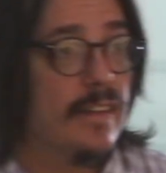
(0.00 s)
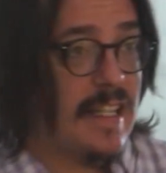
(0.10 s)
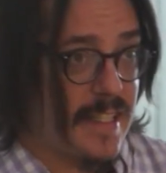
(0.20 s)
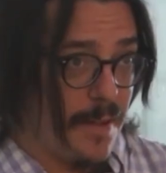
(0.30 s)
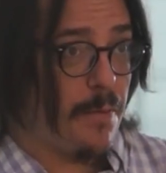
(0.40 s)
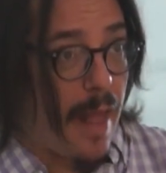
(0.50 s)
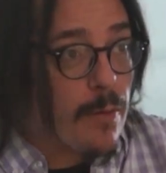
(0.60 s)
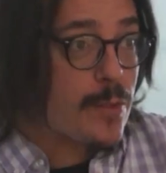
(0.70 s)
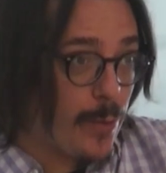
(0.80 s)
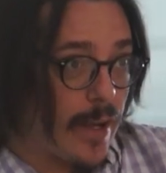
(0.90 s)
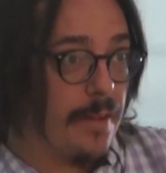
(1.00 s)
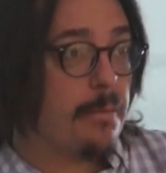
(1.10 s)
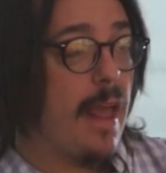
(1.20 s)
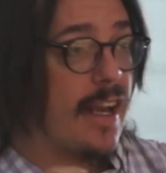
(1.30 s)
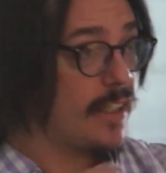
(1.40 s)
Listen, that was great,
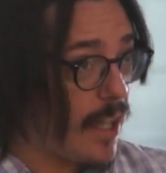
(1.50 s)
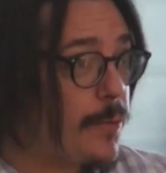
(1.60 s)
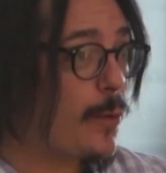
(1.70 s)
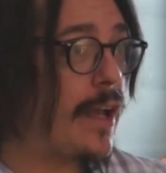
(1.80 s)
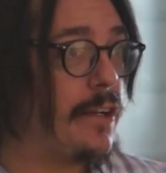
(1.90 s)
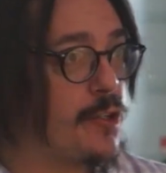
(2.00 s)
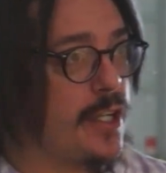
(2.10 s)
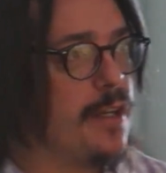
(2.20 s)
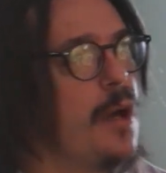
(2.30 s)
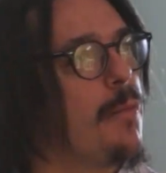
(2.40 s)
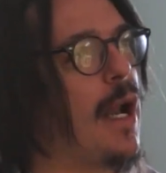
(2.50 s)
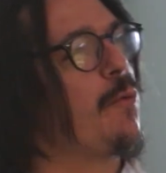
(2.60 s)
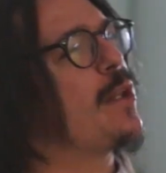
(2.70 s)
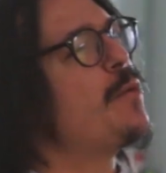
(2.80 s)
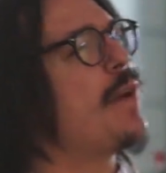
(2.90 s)
and I love your energy, but I
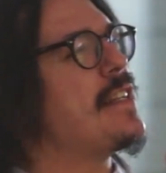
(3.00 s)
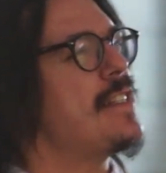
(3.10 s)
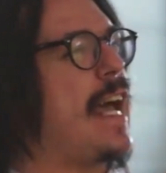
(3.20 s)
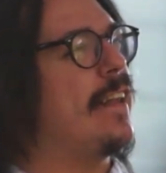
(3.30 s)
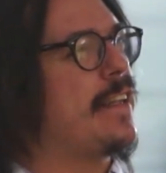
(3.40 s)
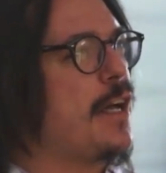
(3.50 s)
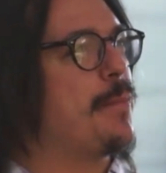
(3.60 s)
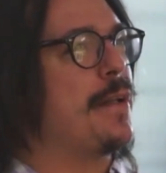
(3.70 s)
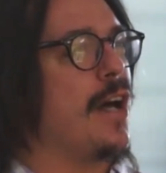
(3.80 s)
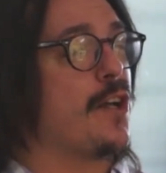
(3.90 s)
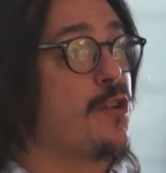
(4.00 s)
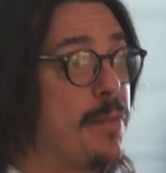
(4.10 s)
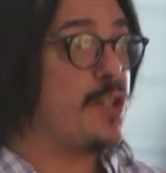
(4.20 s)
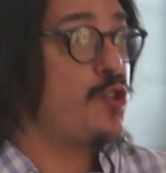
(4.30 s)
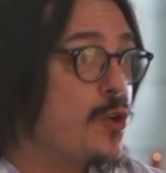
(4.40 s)
really want to dial it up a notch
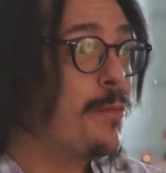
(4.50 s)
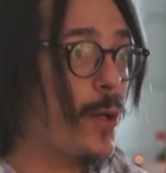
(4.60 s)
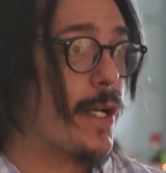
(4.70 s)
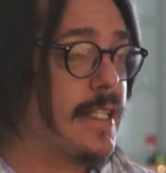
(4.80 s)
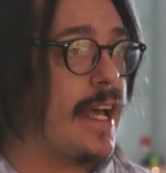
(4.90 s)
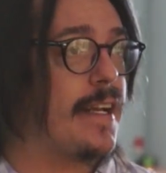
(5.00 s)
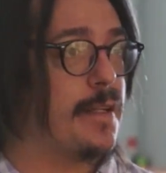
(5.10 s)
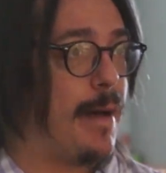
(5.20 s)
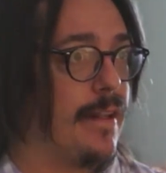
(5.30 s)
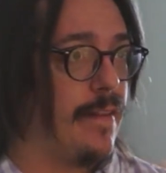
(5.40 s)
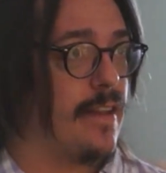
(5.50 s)
and be super excited about